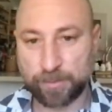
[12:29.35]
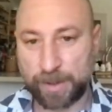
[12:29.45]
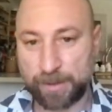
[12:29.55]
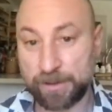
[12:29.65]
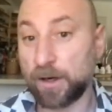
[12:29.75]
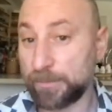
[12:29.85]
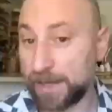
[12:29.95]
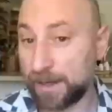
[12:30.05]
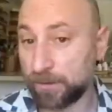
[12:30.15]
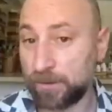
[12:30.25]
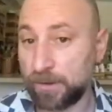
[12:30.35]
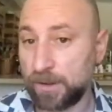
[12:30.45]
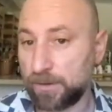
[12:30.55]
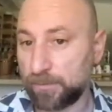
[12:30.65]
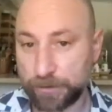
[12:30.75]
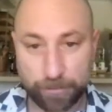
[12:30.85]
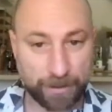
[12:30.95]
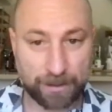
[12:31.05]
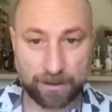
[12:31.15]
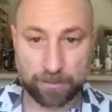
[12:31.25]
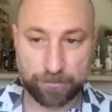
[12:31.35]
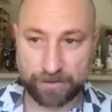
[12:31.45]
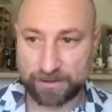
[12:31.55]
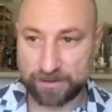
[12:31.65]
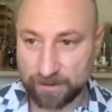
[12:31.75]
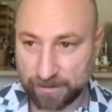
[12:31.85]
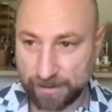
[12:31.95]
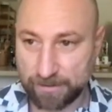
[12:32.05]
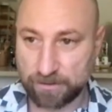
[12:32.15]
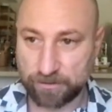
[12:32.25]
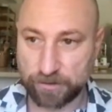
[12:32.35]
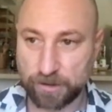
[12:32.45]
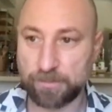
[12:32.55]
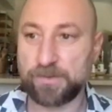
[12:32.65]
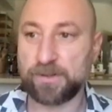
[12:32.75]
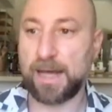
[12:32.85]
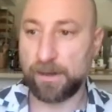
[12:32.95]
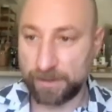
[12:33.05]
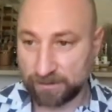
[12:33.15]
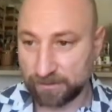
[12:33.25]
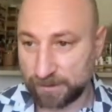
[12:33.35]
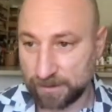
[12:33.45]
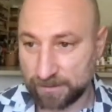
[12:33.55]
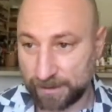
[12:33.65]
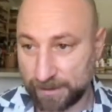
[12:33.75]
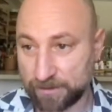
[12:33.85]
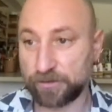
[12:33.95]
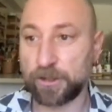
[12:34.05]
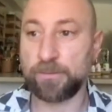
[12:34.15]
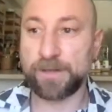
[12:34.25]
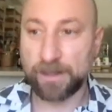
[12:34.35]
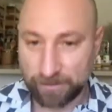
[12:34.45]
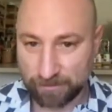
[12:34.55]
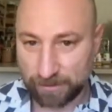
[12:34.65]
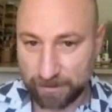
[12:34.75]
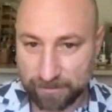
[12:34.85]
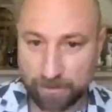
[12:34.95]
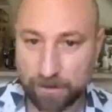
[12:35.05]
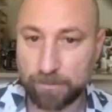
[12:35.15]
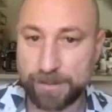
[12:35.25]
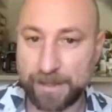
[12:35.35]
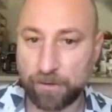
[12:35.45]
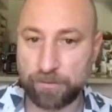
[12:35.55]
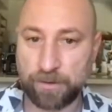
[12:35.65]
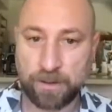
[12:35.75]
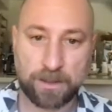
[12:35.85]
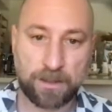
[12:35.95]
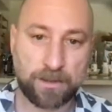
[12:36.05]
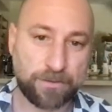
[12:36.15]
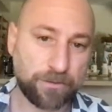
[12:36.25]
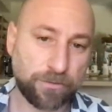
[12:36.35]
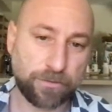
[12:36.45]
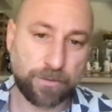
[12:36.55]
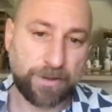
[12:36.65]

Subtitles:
How easily does a baby calm down when you pick it up? If it does get disturbed, how easily does it get disturbed? How easily does it calm down?